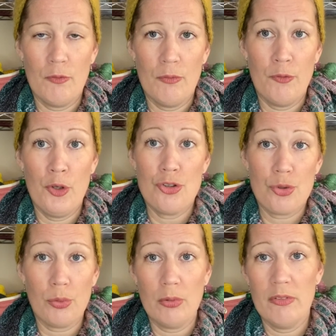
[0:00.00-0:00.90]

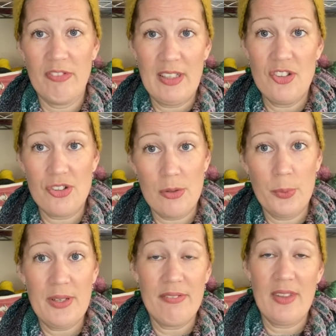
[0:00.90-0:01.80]
virtual vendor or
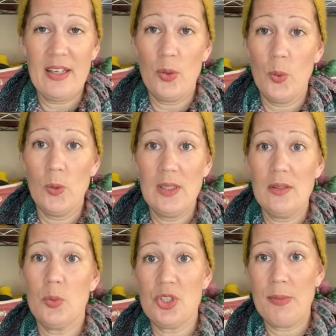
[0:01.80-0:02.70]
whatever they call it,
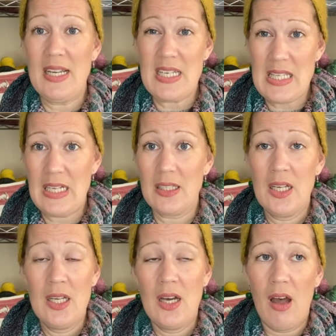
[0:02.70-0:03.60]
which means that
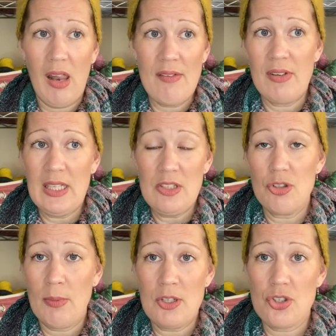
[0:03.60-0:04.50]
I'll have a link
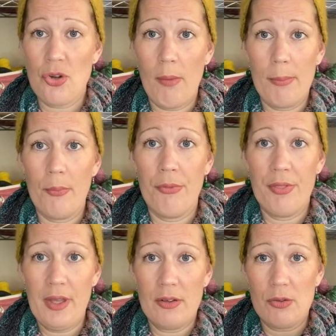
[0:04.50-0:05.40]
to my shop on
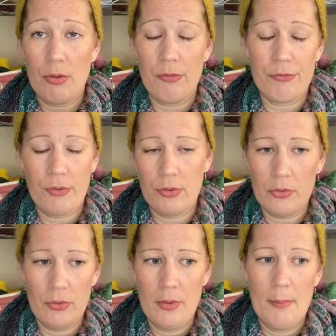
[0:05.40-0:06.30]
their sort of front
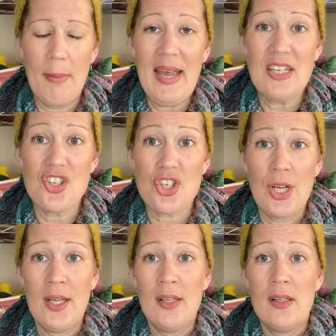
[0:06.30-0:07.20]
page.
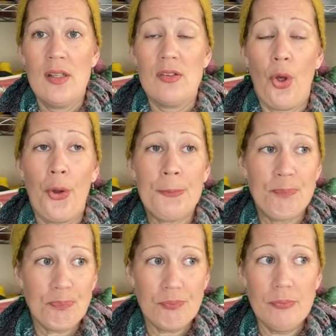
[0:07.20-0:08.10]
So
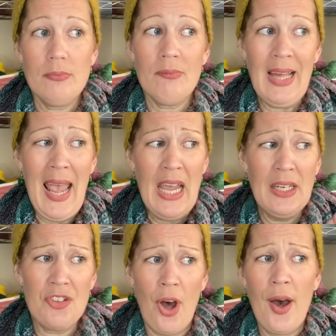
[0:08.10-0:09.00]
any
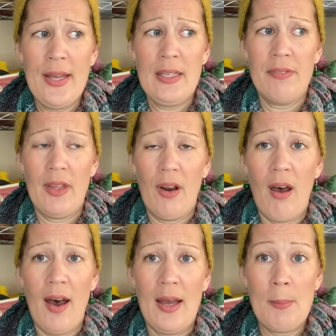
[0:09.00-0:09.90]
dyeing that
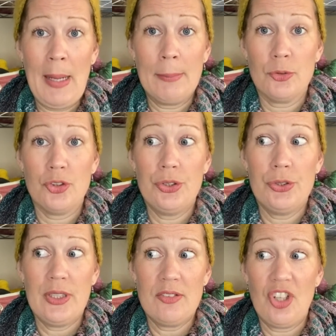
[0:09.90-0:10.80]
I'm able to
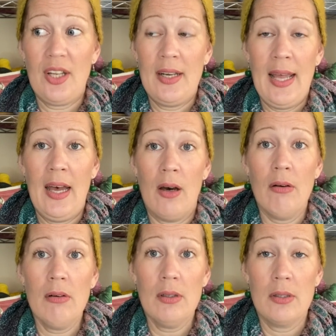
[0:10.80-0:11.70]
get done
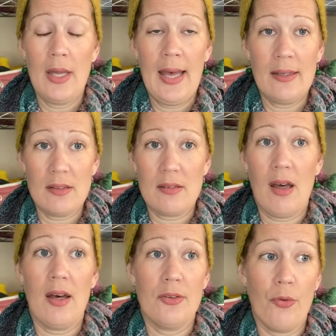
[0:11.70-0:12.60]
now
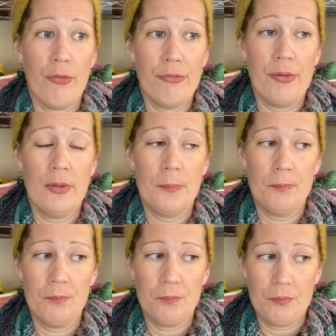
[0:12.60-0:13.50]
outside of
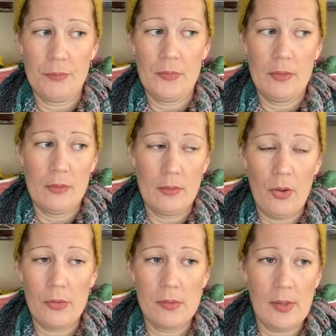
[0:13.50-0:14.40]

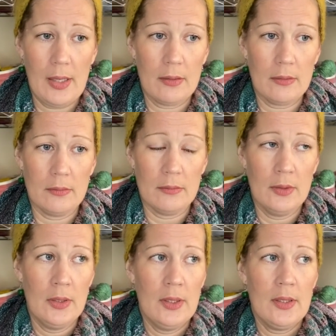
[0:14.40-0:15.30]
wholesale and
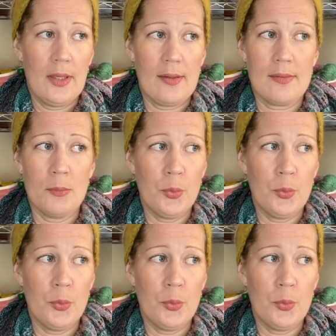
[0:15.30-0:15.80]
custom